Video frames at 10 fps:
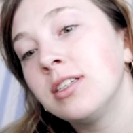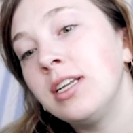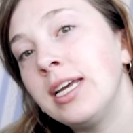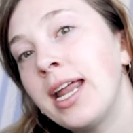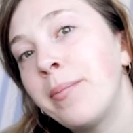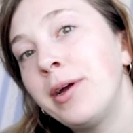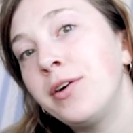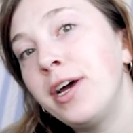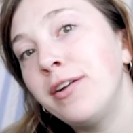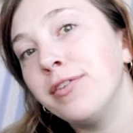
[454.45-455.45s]
and get out of my
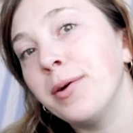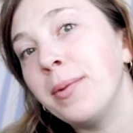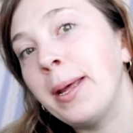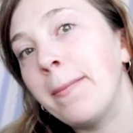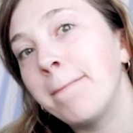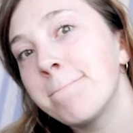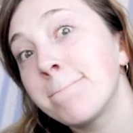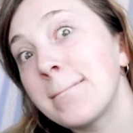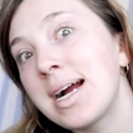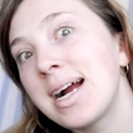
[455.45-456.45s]
own head for a minute.
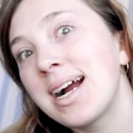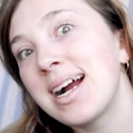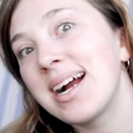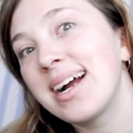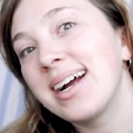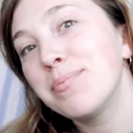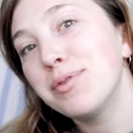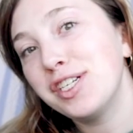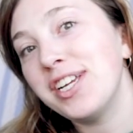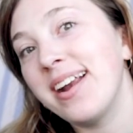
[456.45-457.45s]

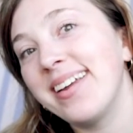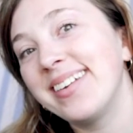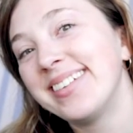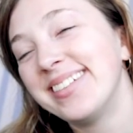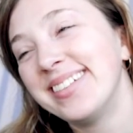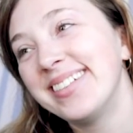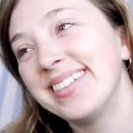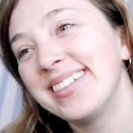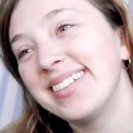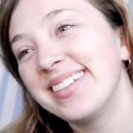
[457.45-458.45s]
Appreciate it.
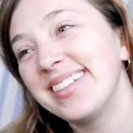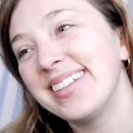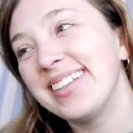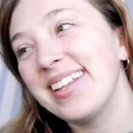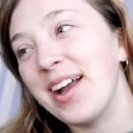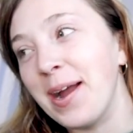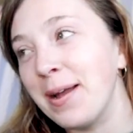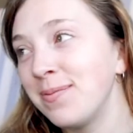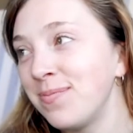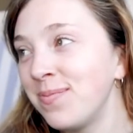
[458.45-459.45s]
All
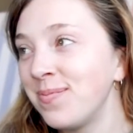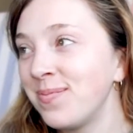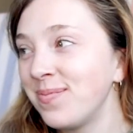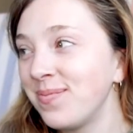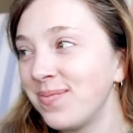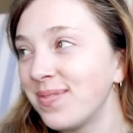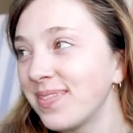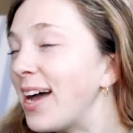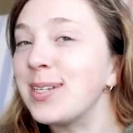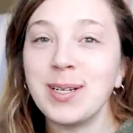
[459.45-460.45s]
right.
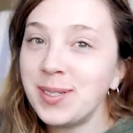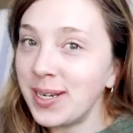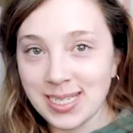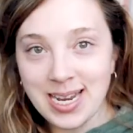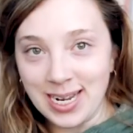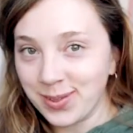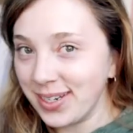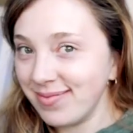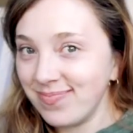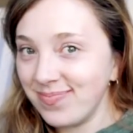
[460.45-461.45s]
I'll talk to you guys in the next
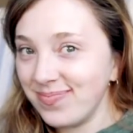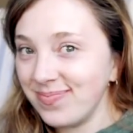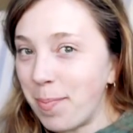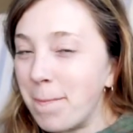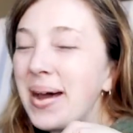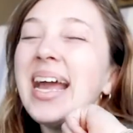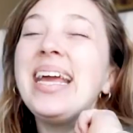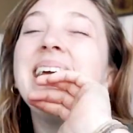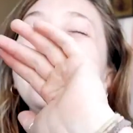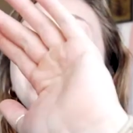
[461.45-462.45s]
one.
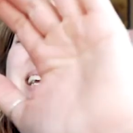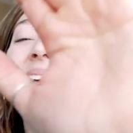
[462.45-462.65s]
Bye!